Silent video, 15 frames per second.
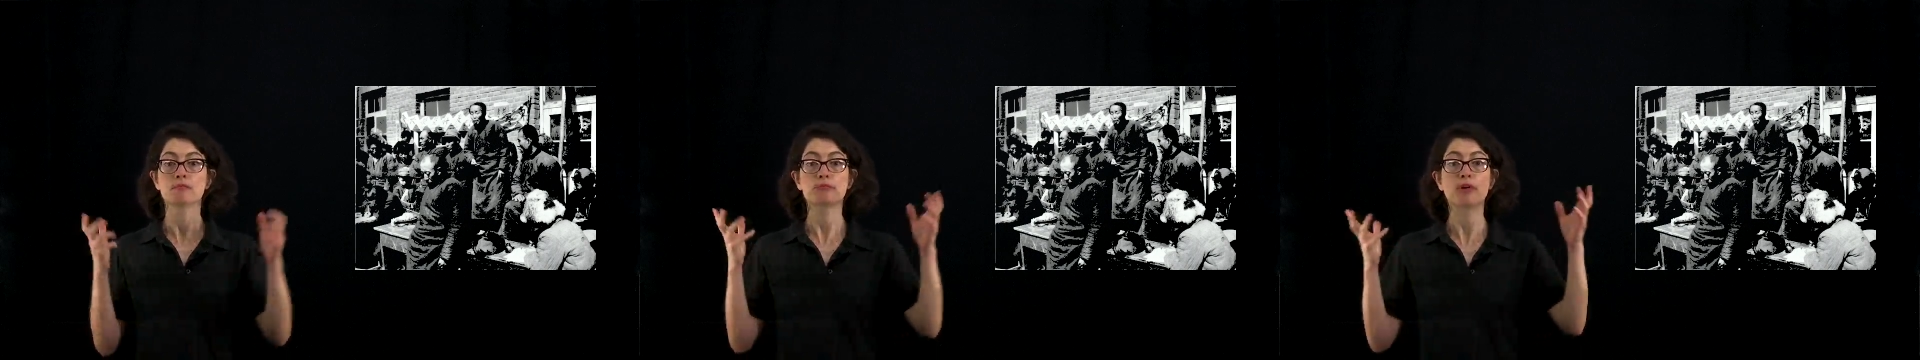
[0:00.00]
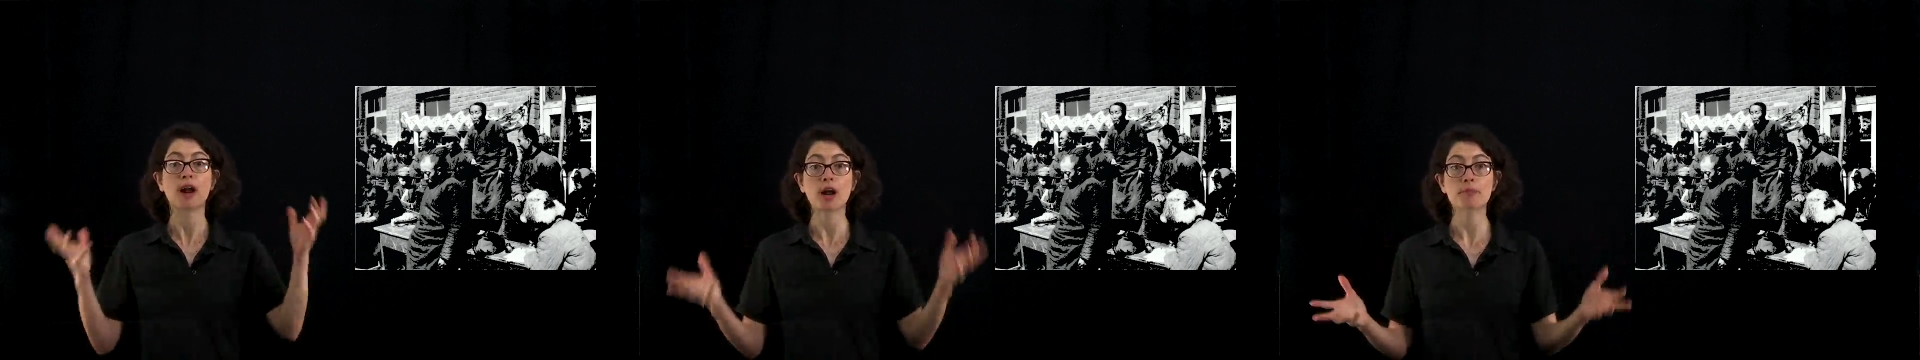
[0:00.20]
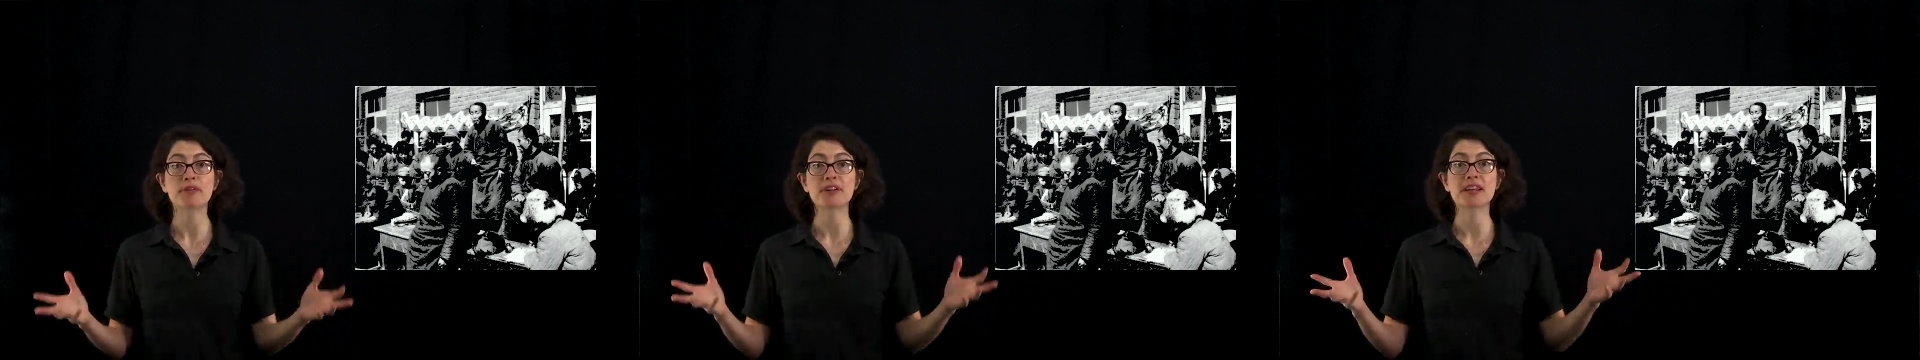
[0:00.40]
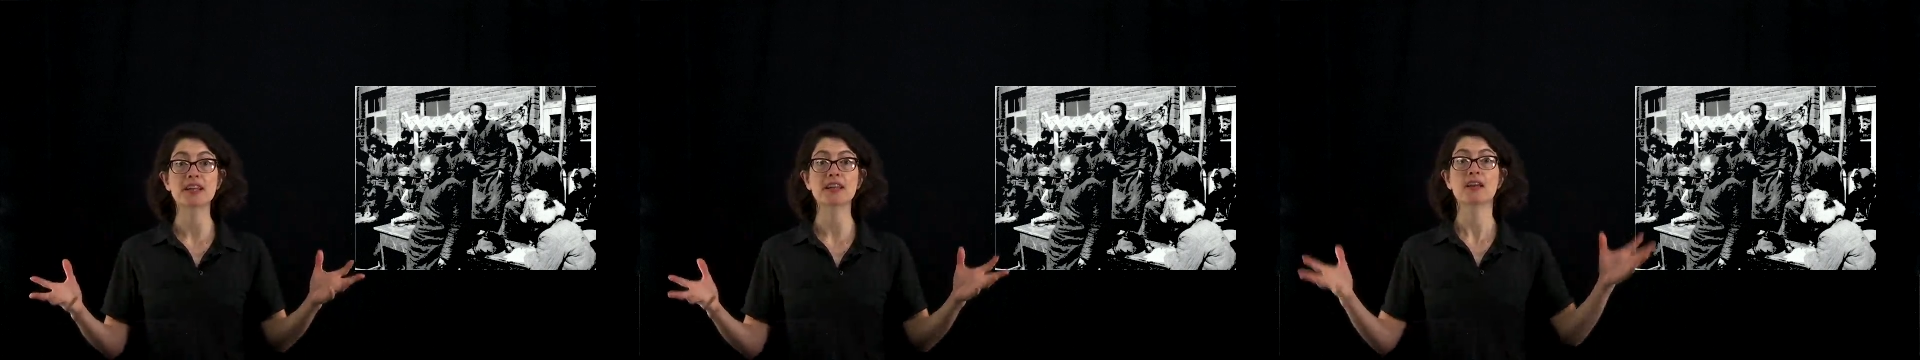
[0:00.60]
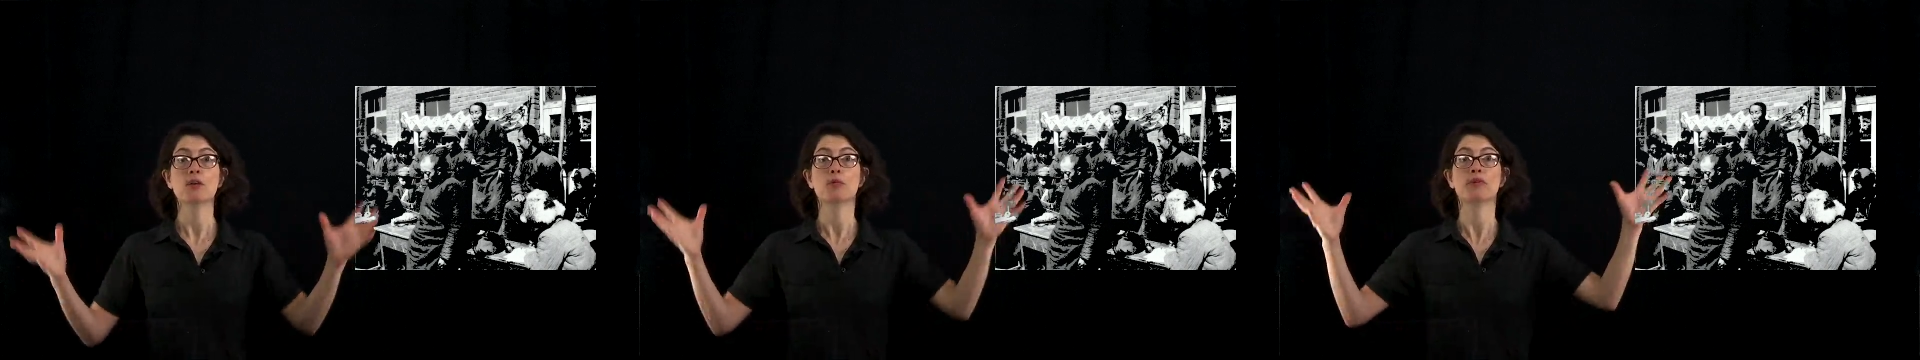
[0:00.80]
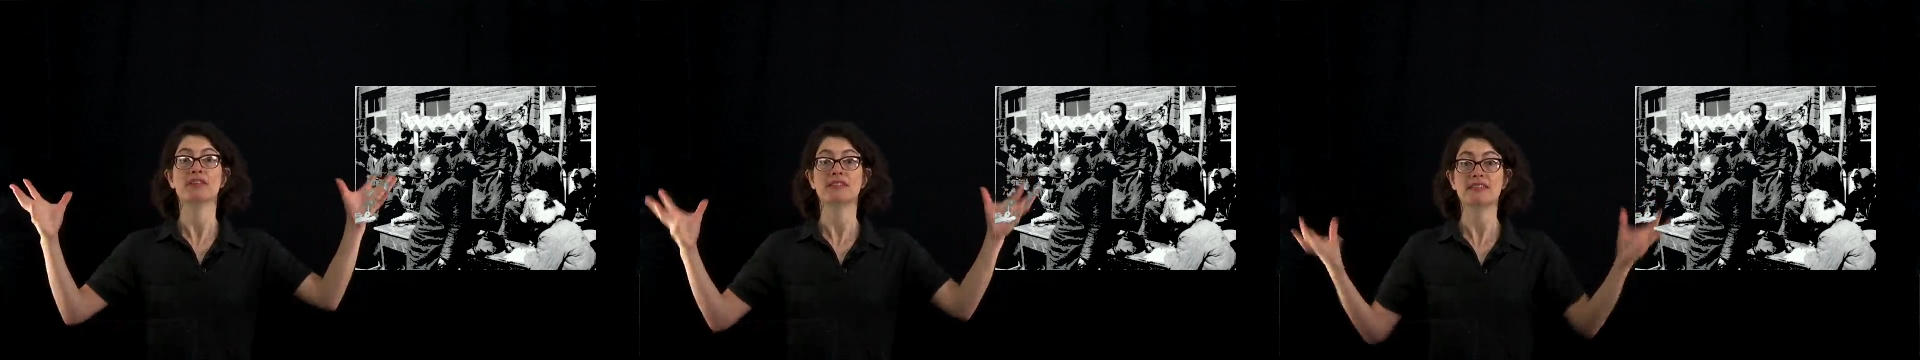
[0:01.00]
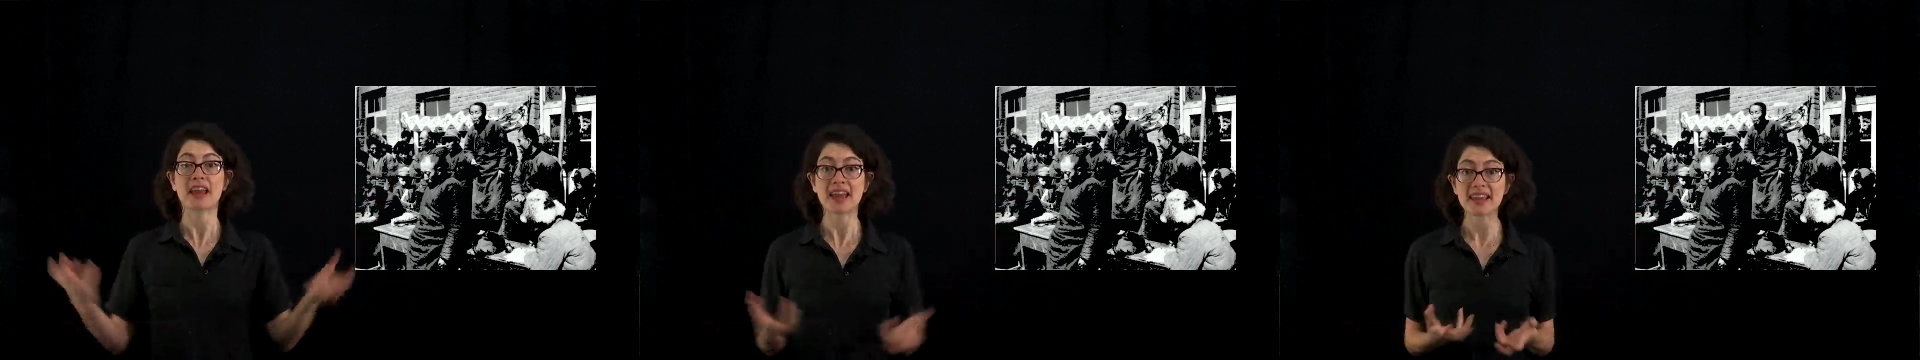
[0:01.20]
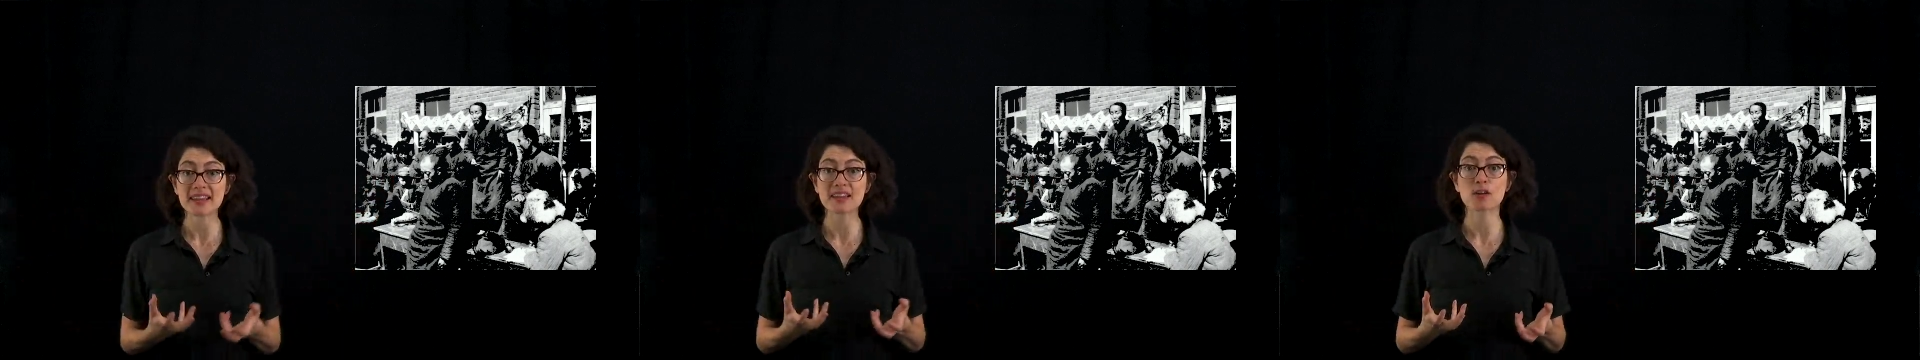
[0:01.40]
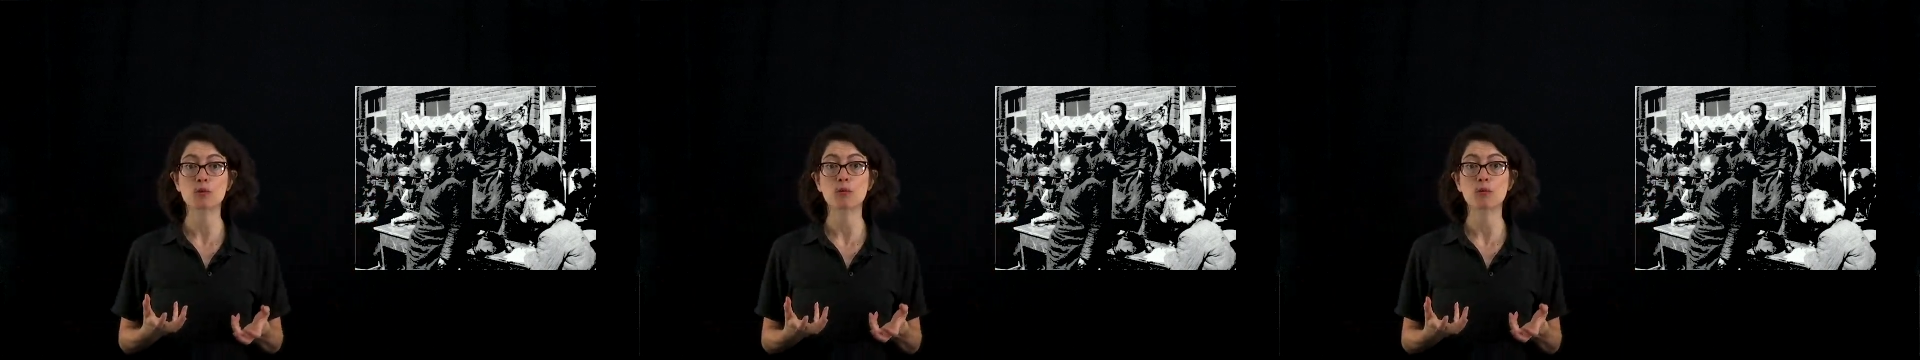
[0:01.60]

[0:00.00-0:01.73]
Property was taken